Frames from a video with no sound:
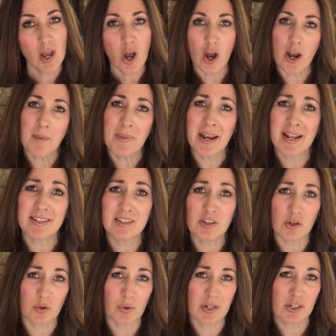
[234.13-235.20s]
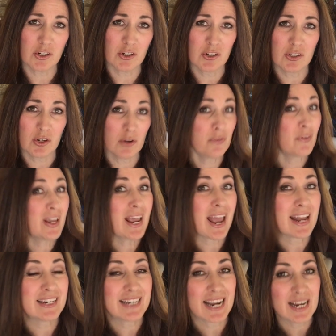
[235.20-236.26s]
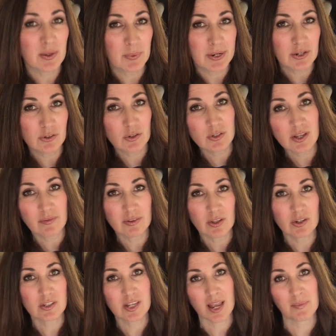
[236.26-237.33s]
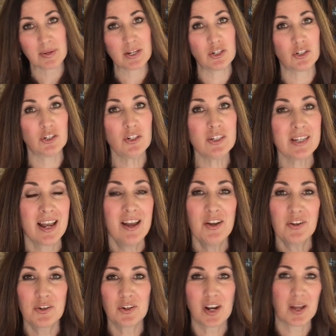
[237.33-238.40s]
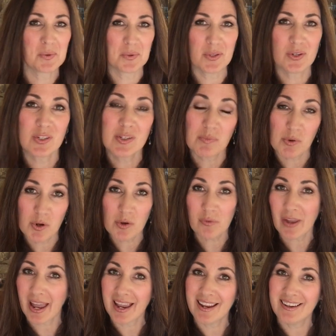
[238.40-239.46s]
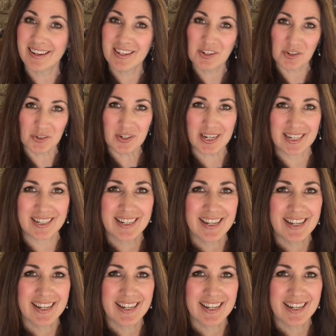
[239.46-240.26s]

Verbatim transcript: I hope that answers your question, Sophie, and to anyone else who's having those same issues, good luck with your SMOVE and enjoy.